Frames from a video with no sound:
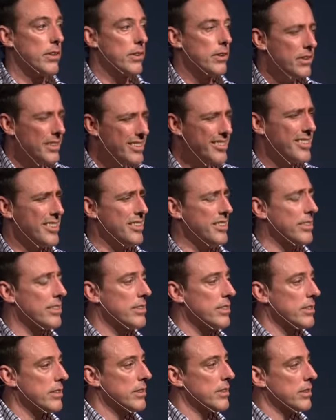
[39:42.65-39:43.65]
Listen.
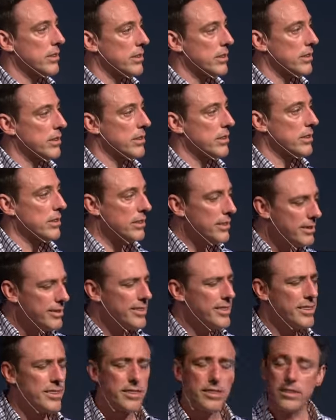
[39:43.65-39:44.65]

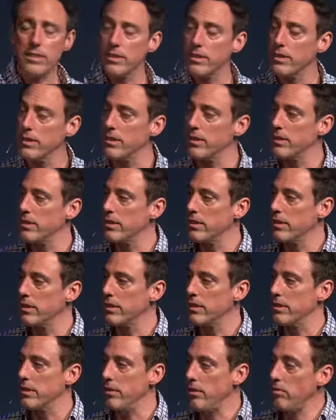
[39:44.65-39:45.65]
Listen.
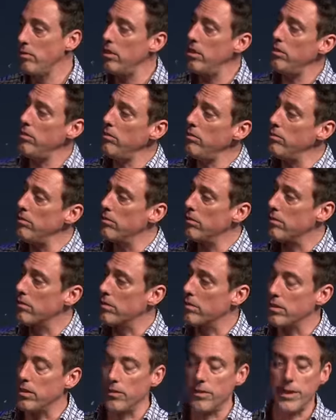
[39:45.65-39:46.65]
I don't know.
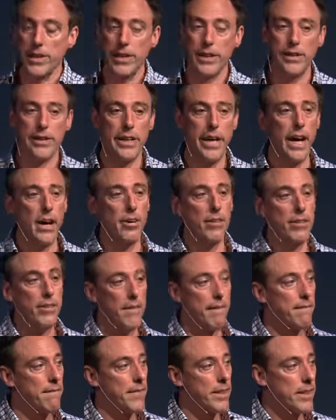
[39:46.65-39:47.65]
I want to hear it out.
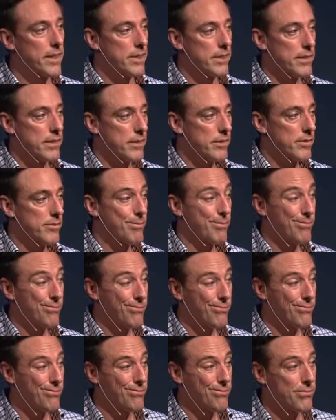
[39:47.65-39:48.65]

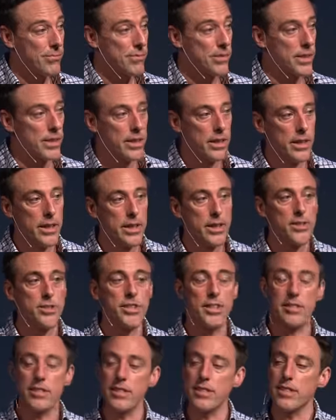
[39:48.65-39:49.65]
Right?
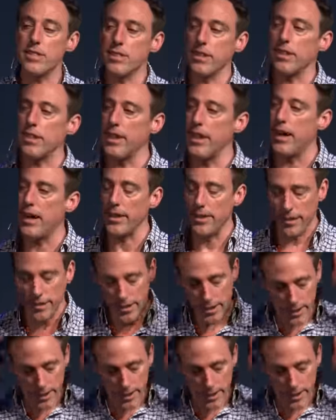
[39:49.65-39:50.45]
Jesus isn't God.